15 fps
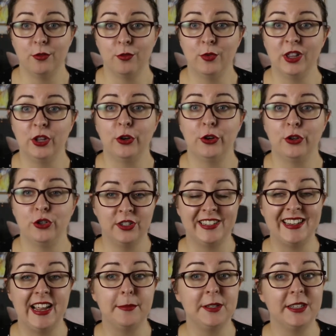Willow to
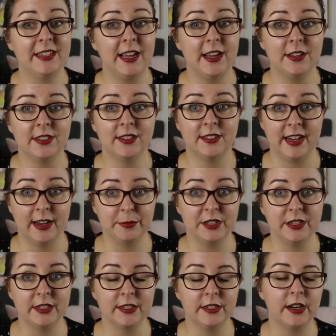Tamsin's house. Tamsin
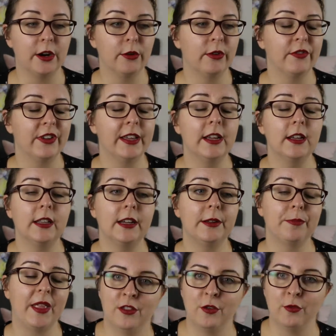is the Dark River
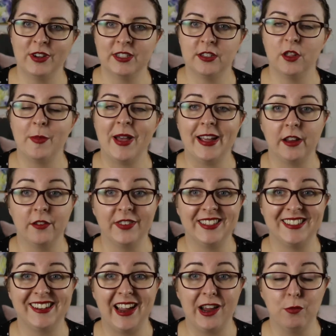healer. The rest of the pack
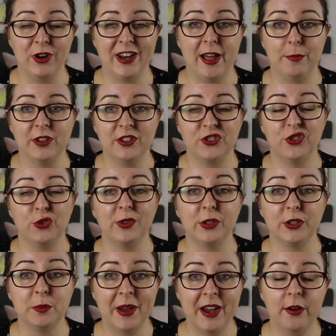investigate what happened to
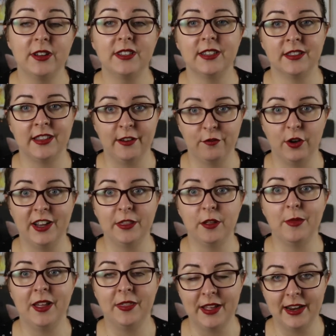Willow's parents. They find
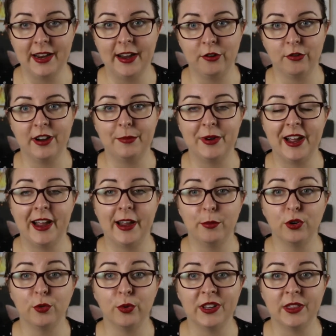them and they are
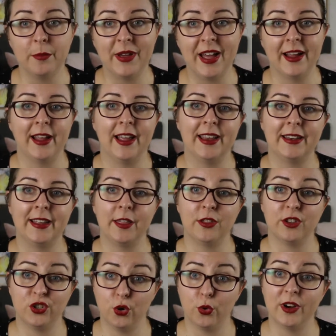able to bring them back and get the
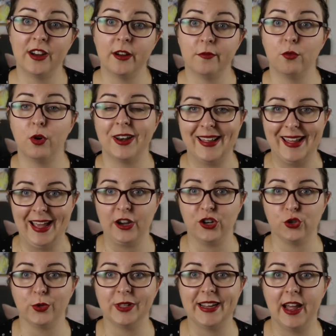story of what
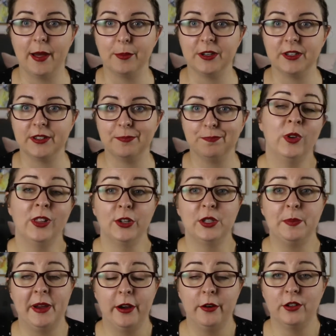actually happened. Willow's
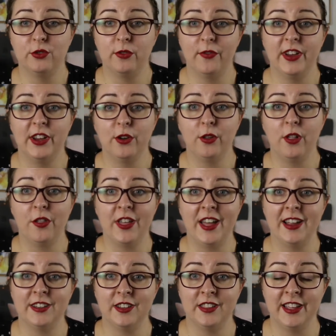parents reveal
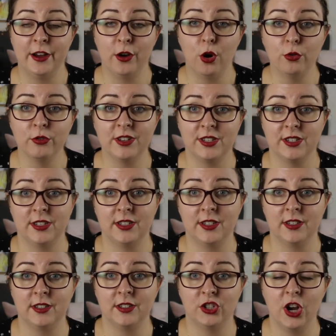that their oldest
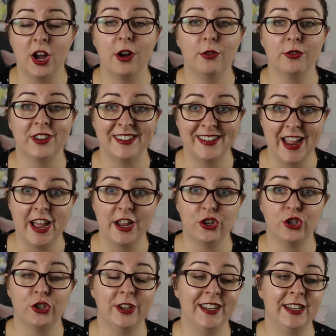child,
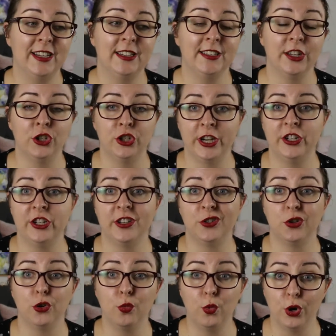Nash, is a genius
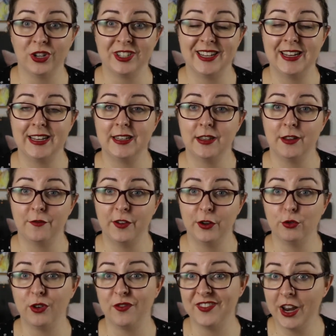who works in the
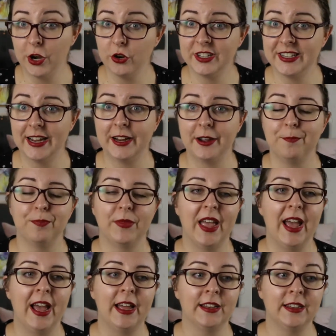field of nanotech,
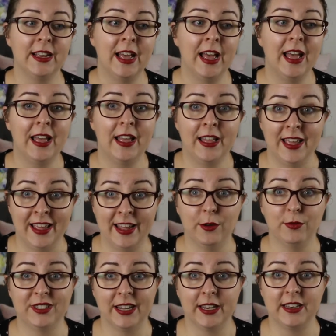and he
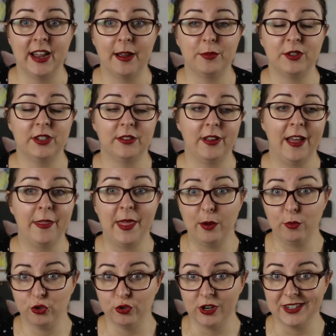was kidnapped and they
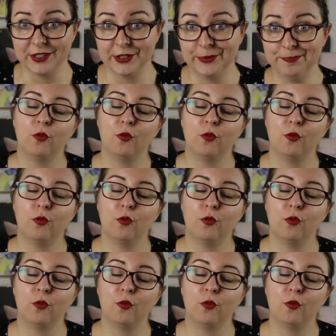were drugged.